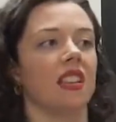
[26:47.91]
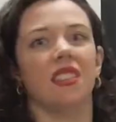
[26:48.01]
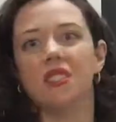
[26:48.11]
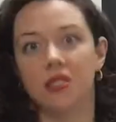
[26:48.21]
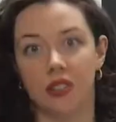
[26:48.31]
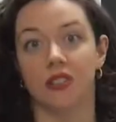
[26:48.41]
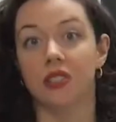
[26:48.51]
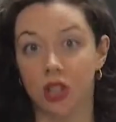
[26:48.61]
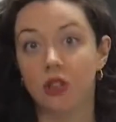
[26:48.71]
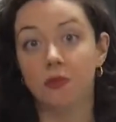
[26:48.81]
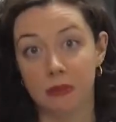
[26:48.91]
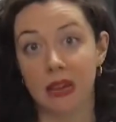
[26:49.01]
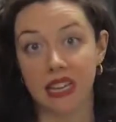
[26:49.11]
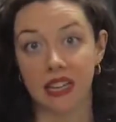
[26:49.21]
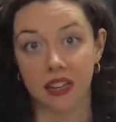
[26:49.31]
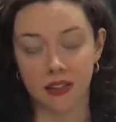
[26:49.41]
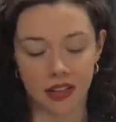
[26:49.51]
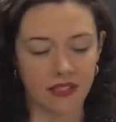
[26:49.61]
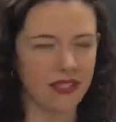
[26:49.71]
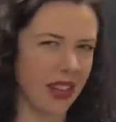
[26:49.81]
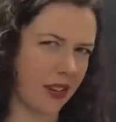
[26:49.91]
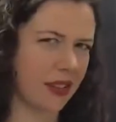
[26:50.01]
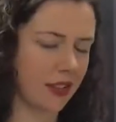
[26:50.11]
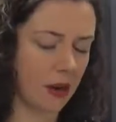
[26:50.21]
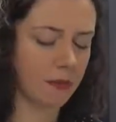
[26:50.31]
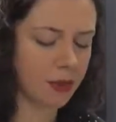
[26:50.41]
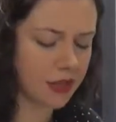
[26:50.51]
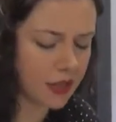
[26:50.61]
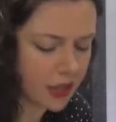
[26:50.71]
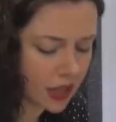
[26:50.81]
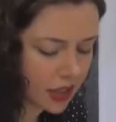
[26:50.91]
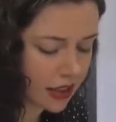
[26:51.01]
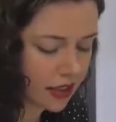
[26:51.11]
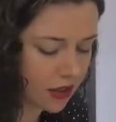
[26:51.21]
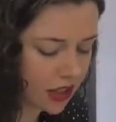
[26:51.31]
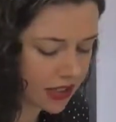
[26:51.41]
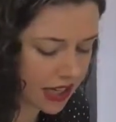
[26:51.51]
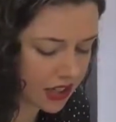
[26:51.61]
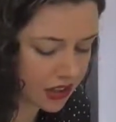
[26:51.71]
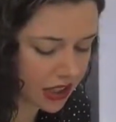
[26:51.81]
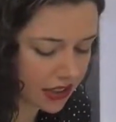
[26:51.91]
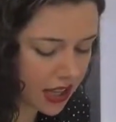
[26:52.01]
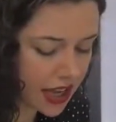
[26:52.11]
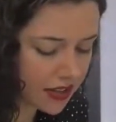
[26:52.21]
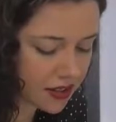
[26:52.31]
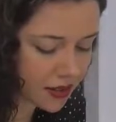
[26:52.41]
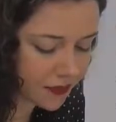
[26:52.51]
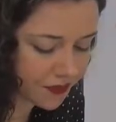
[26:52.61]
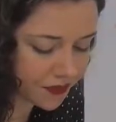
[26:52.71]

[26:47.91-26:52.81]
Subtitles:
that the students could be making if they're stumped. You can take a look at that.